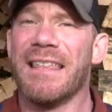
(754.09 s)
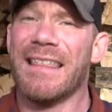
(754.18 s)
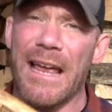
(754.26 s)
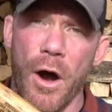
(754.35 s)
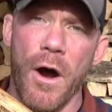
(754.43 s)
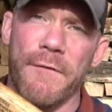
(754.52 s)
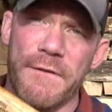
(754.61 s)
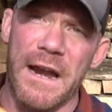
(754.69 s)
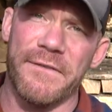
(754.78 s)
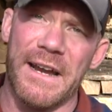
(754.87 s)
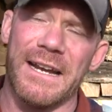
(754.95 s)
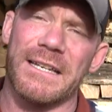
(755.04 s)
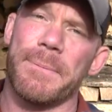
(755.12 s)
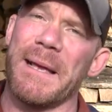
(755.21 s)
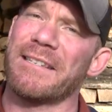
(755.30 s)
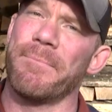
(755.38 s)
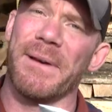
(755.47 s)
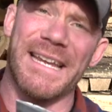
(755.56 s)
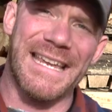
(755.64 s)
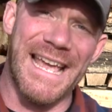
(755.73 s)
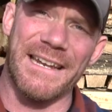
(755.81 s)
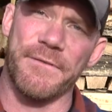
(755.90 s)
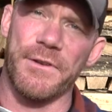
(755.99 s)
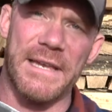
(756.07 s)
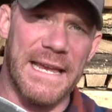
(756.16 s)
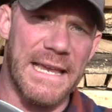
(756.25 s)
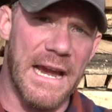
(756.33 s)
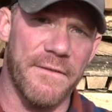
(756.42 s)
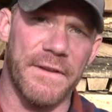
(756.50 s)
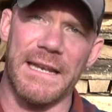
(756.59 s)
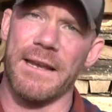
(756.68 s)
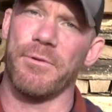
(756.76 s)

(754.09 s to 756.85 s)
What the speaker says: They are very, very expensive, but again, if you take care of it,